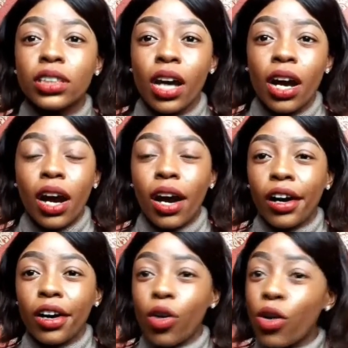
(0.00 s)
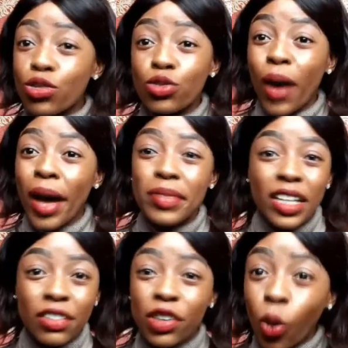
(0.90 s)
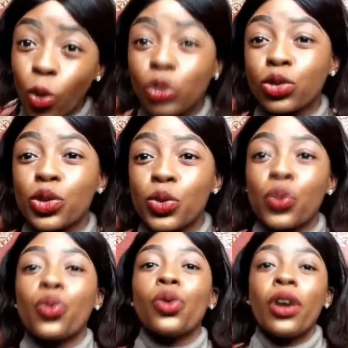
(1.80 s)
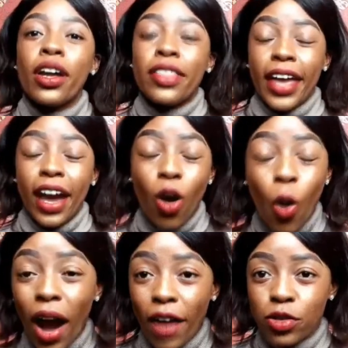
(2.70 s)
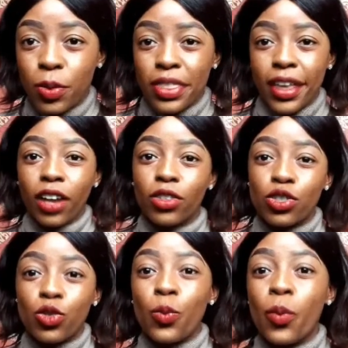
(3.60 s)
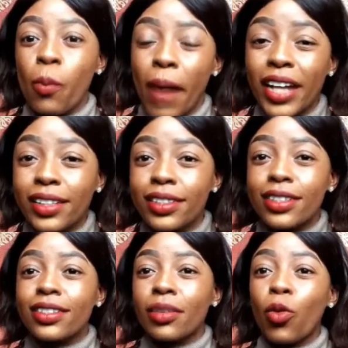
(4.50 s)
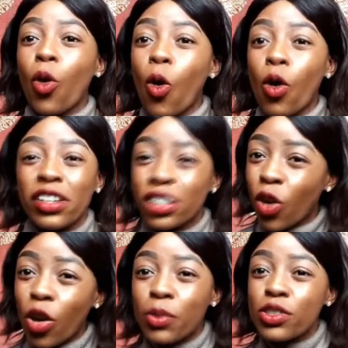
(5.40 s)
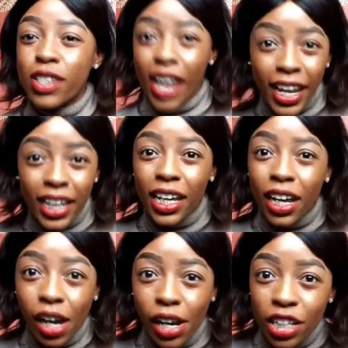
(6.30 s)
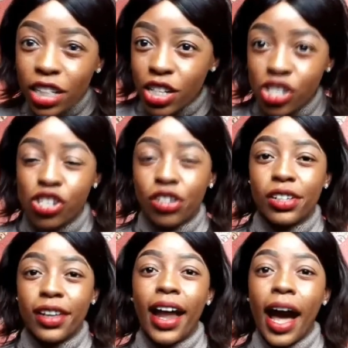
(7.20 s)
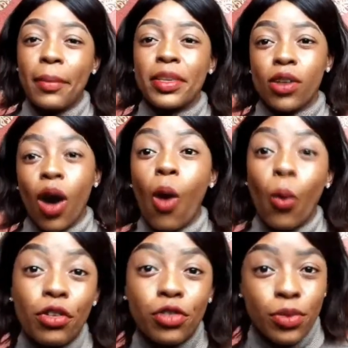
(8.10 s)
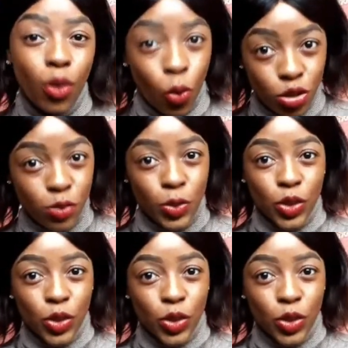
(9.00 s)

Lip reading: Gold swabs and even cotton wool, they all have to be there because you might need them or in almost any injury that happens away from the hospital.